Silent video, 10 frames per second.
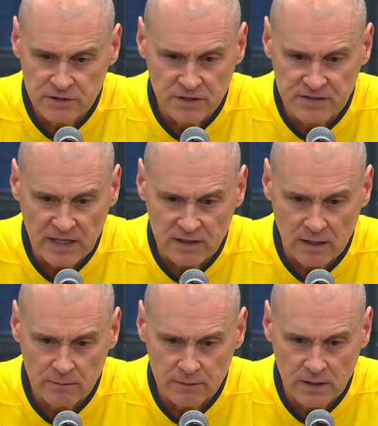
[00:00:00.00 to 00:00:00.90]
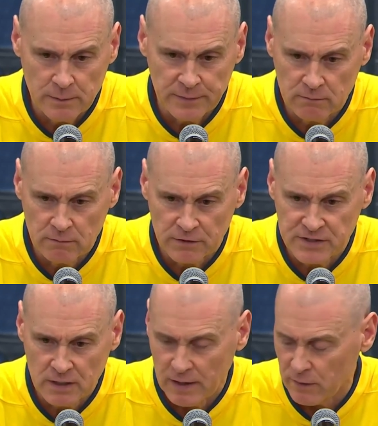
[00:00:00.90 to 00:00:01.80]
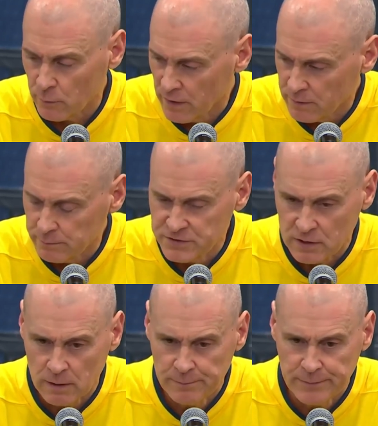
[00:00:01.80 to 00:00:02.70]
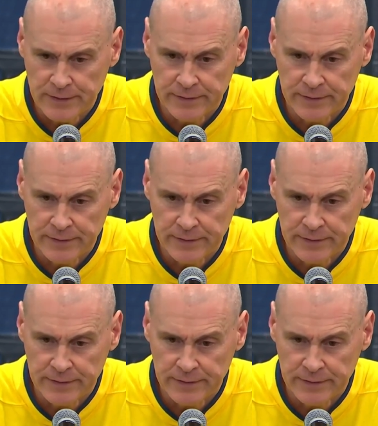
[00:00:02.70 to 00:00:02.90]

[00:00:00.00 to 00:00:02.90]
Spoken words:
Just to take him and their team out of rhythm some.